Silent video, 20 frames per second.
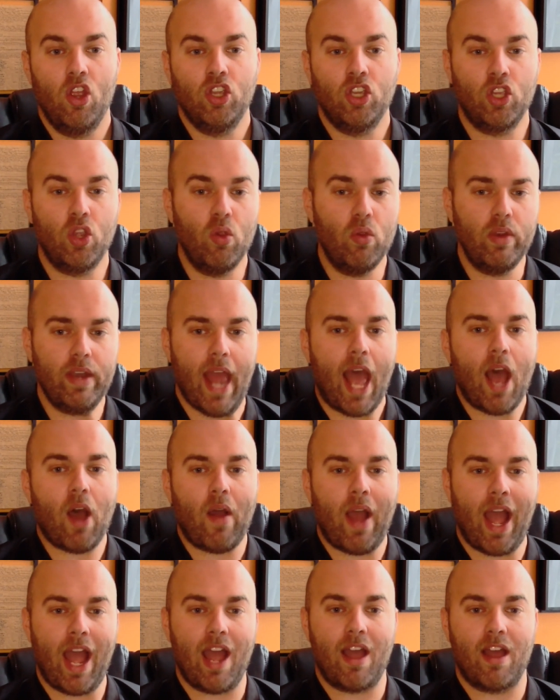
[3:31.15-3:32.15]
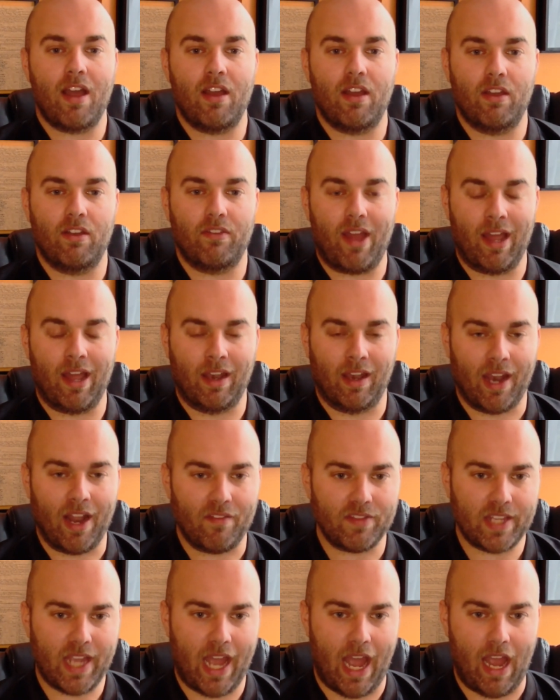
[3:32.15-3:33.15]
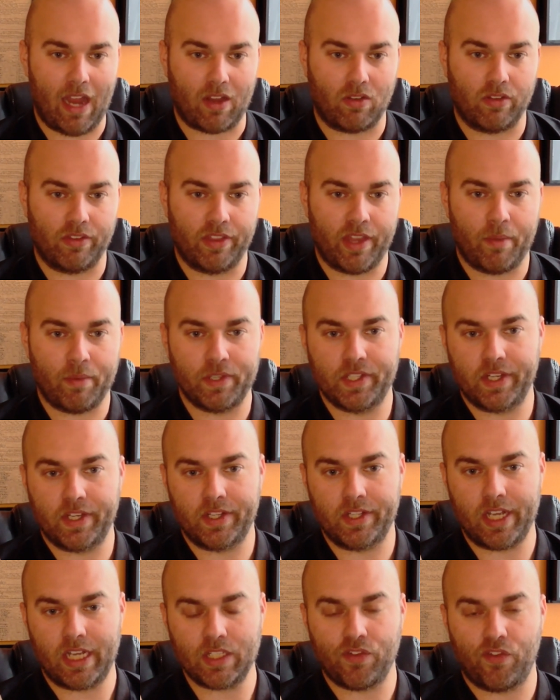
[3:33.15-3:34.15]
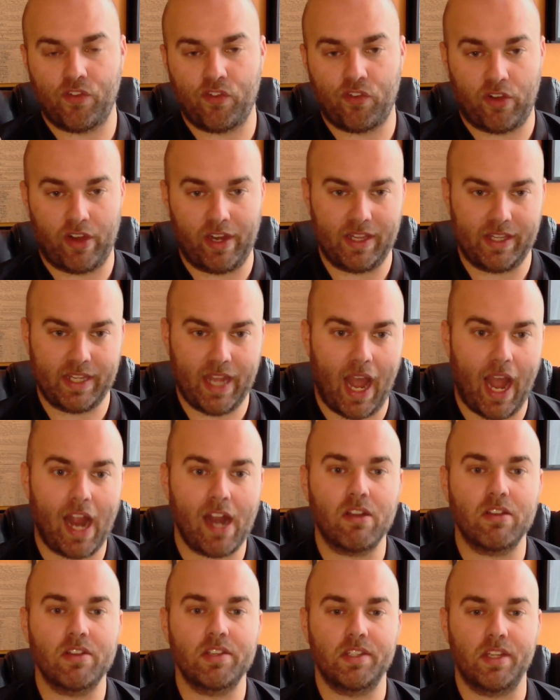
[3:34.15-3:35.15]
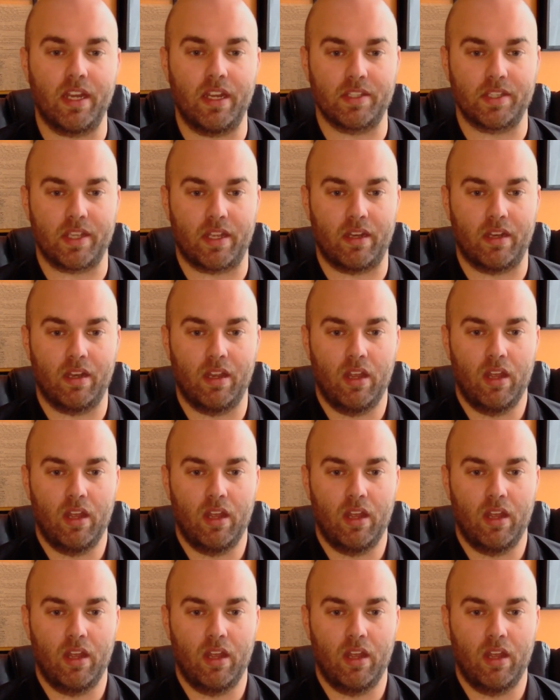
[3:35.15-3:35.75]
you now have a left tackle that was successful for an entire season,